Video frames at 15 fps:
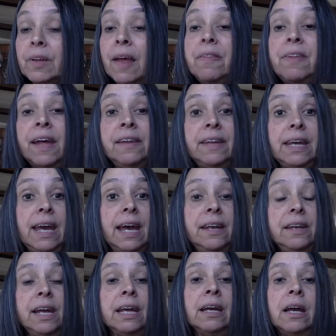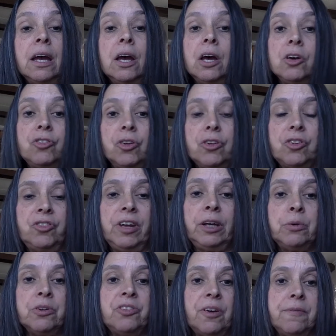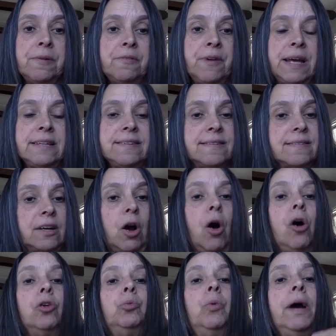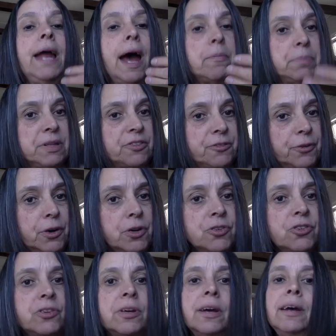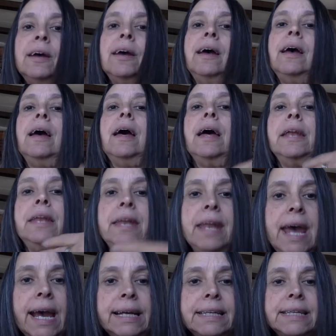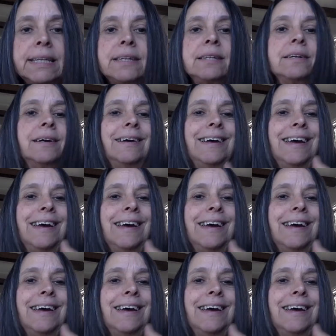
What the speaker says: then the ending. So the sequence of events is called what happens first, next,